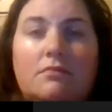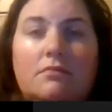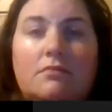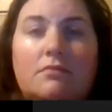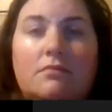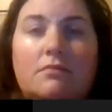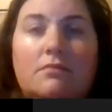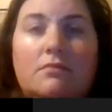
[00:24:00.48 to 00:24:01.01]

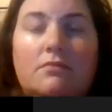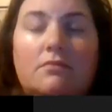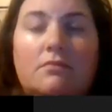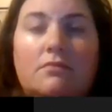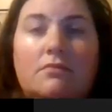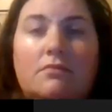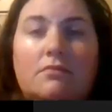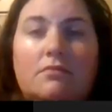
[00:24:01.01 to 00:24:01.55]

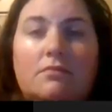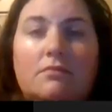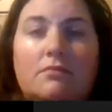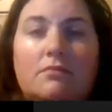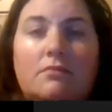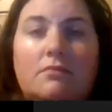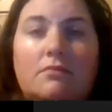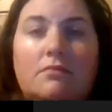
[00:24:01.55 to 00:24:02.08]

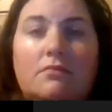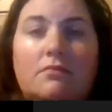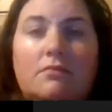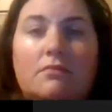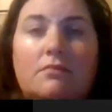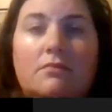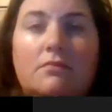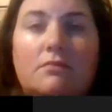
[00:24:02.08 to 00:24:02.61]

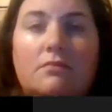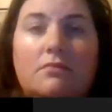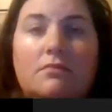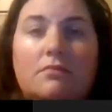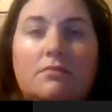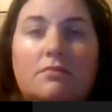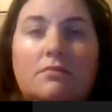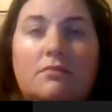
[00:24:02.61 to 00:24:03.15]

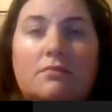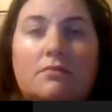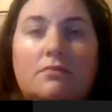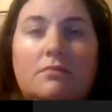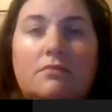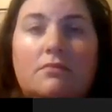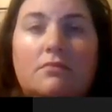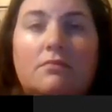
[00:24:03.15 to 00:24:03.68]

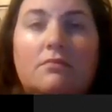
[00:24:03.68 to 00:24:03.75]
(not speaking)